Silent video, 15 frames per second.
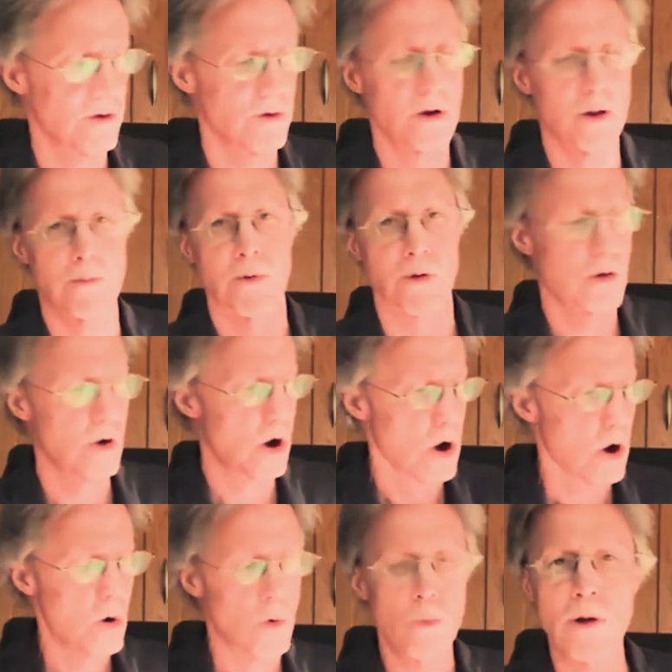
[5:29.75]
phone number
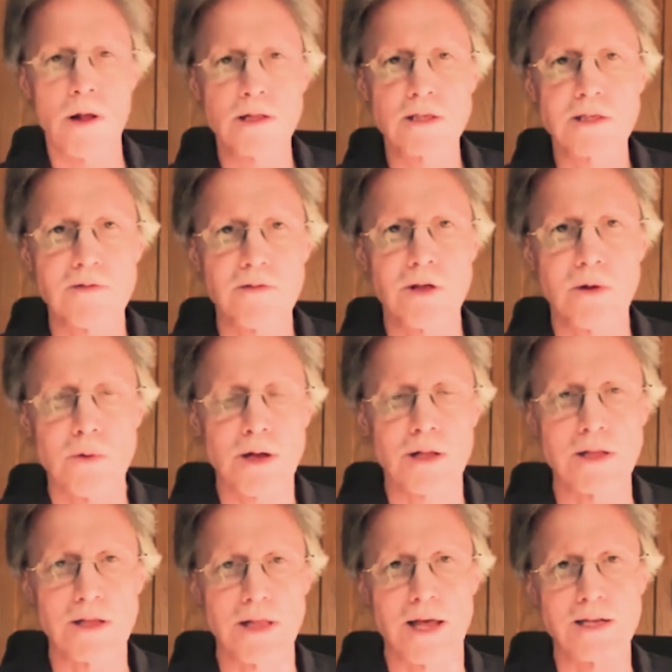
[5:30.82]
relatively quickly.